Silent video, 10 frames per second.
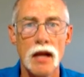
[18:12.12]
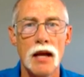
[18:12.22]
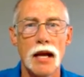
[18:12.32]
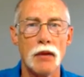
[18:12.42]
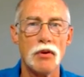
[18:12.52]

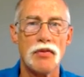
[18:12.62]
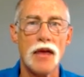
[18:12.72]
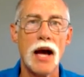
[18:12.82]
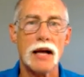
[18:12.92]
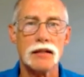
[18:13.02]
And with
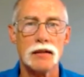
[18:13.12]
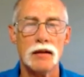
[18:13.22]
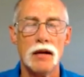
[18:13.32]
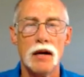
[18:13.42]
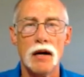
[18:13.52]
that,
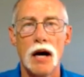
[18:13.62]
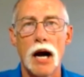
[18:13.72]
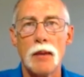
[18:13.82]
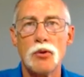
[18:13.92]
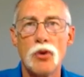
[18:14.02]

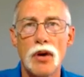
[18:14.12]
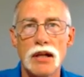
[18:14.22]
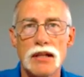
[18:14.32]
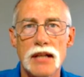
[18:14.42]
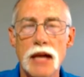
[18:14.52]
I'm going to
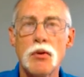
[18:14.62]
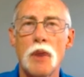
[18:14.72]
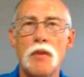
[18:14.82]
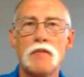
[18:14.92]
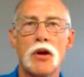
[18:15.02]
take what
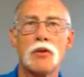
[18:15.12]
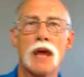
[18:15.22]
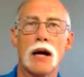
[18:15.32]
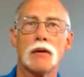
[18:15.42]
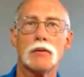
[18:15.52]
we've known now,
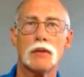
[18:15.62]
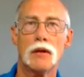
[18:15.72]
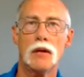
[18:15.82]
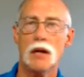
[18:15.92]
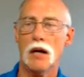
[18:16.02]

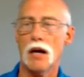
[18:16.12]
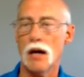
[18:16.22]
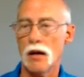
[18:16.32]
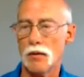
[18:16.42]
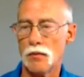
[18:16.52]
uh,
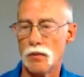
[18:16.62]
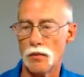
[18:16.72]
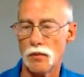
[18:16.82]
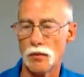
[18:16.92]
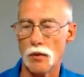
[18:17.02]

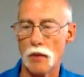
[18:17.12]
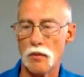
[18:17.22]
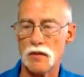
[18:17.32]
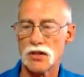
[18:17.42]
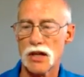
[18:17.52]
what we've
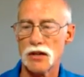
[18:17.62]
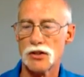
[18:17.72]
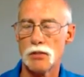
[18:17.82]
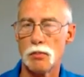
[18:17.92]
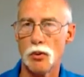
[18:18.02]
discussed to
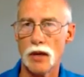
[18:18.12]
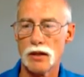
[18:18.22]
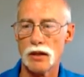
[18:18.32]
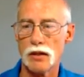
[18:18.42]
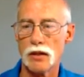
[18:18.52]
point, the,
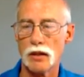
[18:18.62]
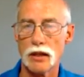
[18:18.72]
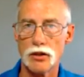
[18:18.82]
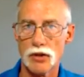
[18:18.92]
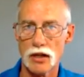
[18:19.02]
the linear
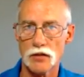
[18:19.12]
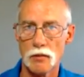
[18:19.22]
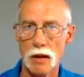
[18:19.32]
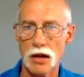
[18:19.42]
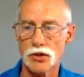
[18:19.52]

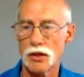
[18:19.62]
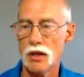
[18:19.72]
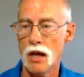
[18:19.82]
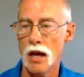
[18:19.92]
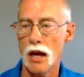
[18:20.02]
transformation,
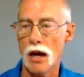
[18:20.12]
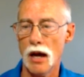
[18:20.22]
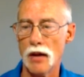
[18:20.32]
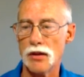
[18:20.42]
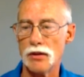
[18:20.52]
uh,
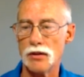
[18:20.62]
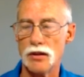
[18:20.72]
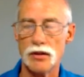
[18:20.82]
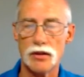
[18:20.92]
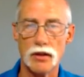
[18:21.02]
the,
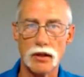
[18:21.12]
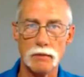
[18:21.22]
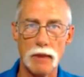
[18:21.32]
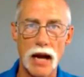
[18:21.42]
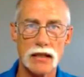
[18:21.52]
the
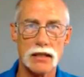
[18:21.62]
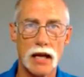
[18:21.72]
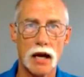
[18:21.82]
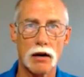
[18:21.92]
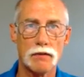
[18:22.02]

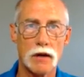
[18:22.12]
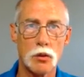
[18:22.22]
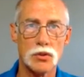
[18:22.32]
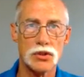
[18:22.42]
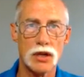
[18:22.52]
Pascal
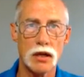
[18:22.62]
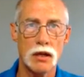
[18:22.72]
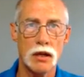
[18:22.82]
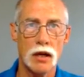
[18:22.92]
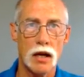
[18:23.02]
frequency
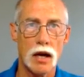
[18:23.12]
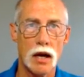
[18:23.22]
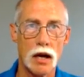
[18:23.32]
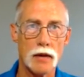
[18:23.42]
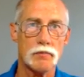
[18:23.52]

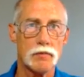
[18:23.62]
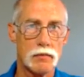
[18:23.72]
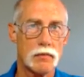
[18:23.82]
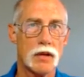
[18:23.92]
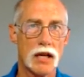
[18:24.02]
uh,
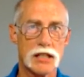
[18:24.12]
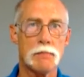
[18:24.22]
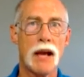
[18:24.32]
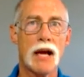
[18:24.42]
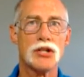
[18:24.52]

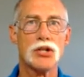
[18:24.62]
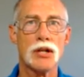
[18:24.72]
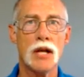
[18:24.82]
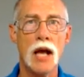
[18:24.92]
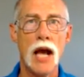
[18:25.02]
expansion,
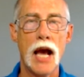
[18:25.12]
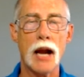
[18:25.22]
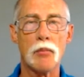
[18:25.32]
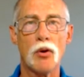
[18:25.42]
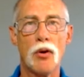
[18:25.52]
and I'm
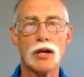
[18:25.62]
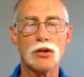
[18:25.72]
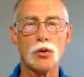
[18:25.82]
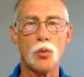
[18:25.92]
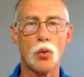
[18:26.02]
going to
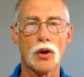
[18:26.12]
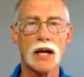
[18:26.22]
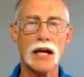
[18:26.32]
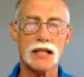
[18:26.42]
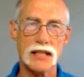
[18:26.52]
work out
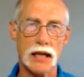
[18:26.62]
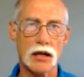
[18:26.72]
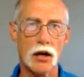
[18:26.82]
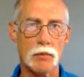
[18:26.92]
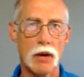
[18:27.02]
the second
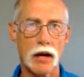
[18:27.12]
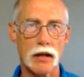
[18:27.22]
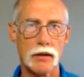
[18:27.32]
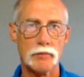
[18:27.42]
harmonic.